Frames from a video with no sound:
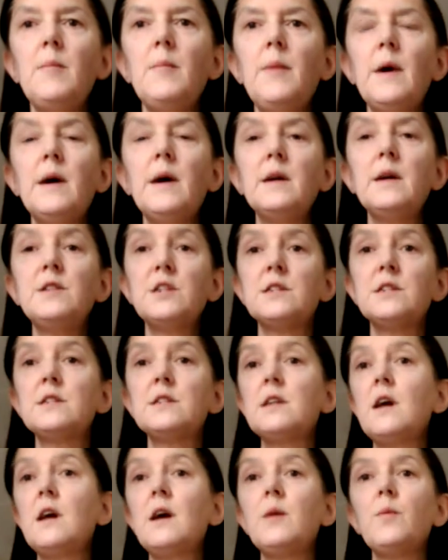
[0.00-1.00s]
But just
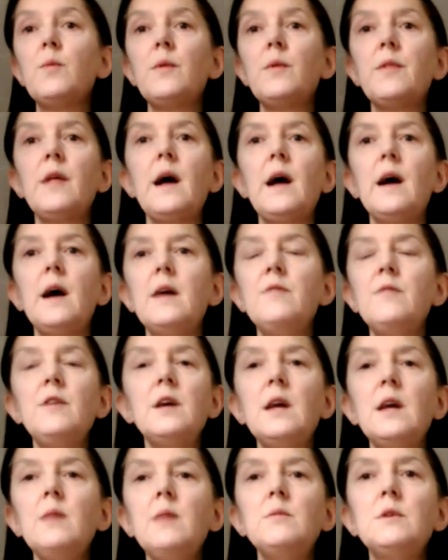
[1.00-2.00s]
like with that, if you
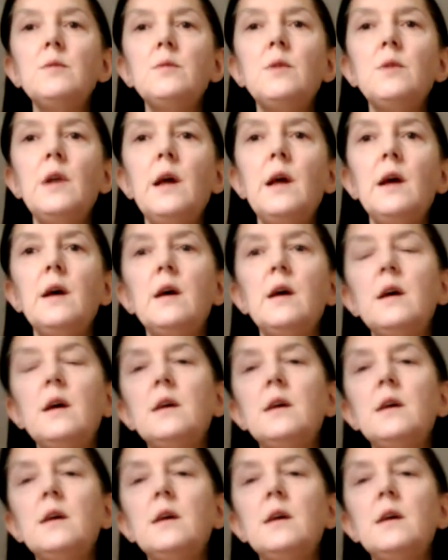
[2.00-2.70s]
keep doing it,